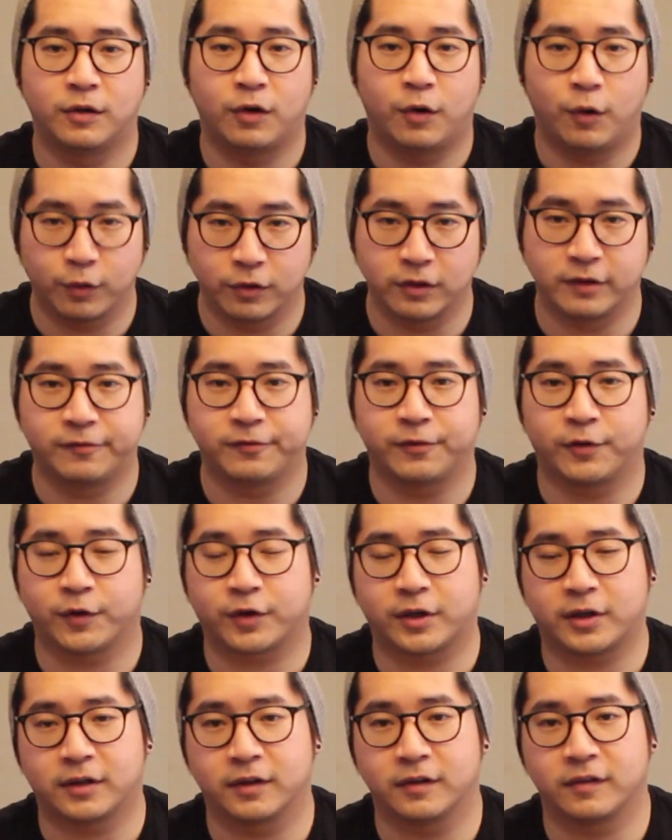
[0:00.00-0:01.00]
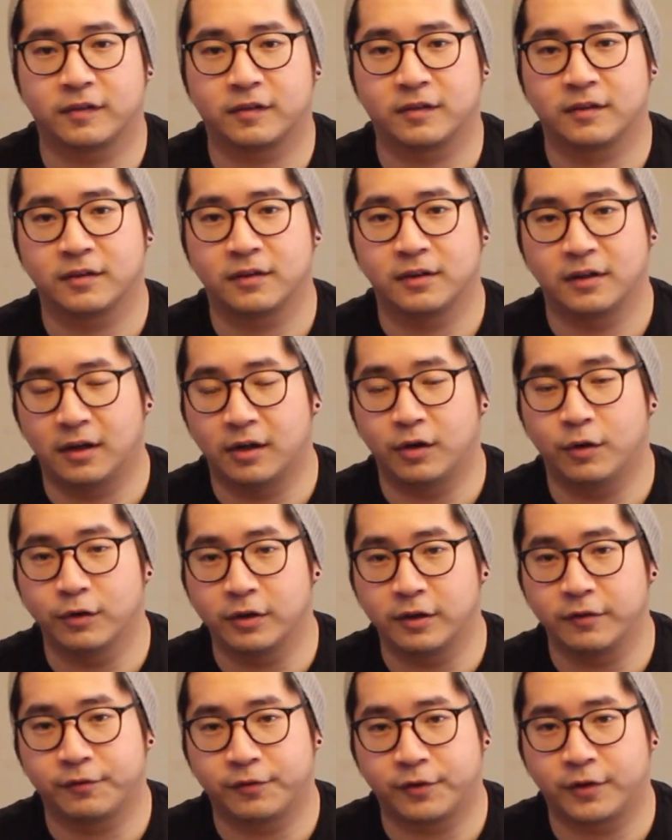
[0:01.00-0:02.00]
only 4 cards,
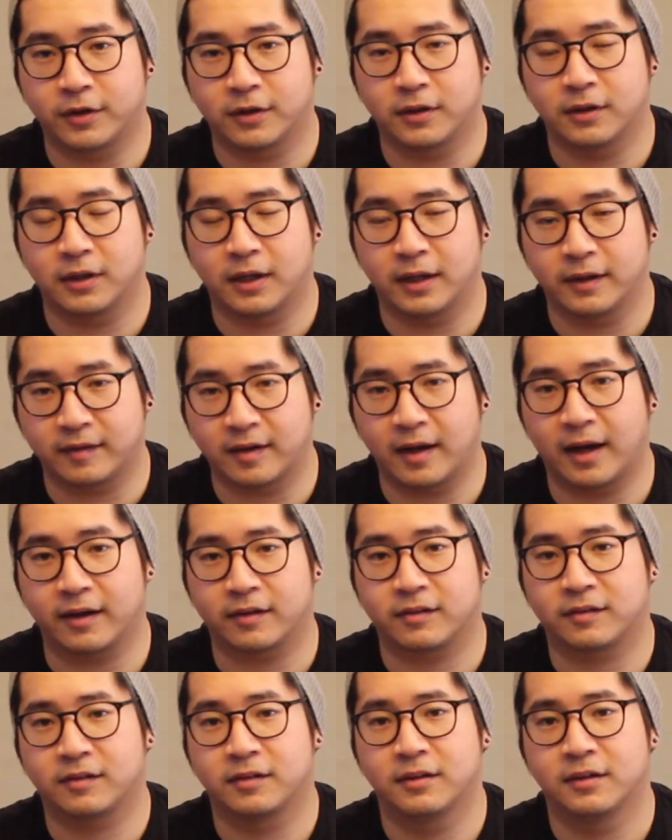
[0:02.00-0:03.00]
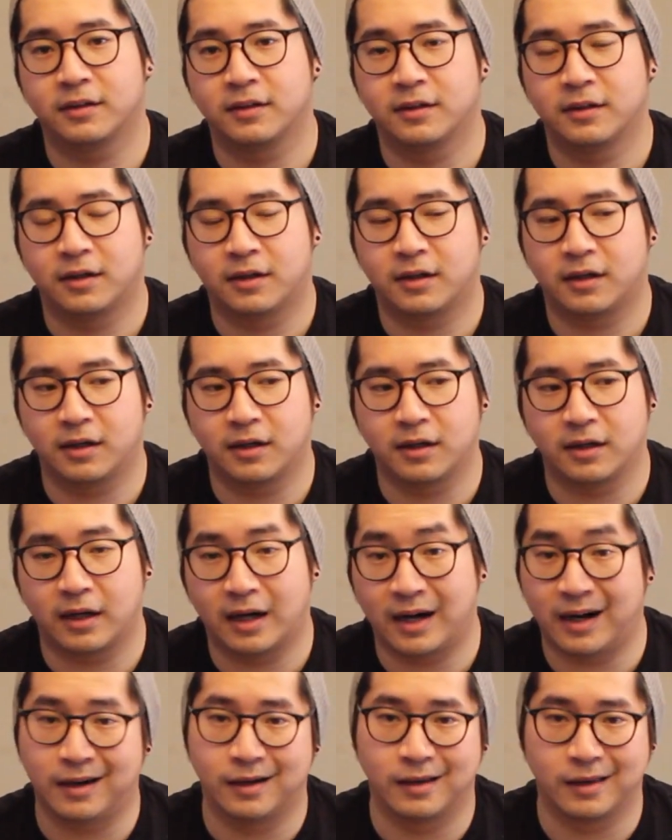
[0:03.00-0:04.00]
only 4 attacks
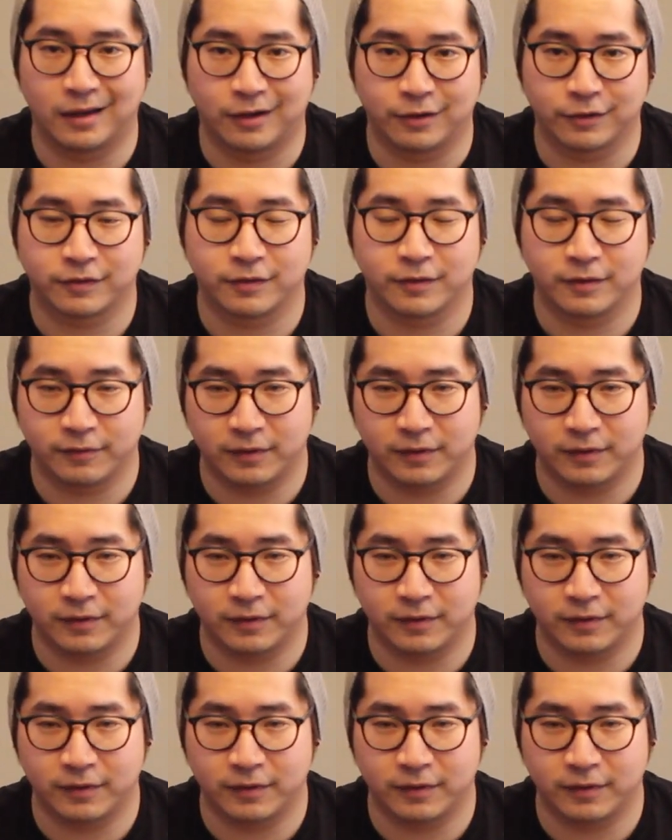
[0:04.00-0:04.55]
are allowed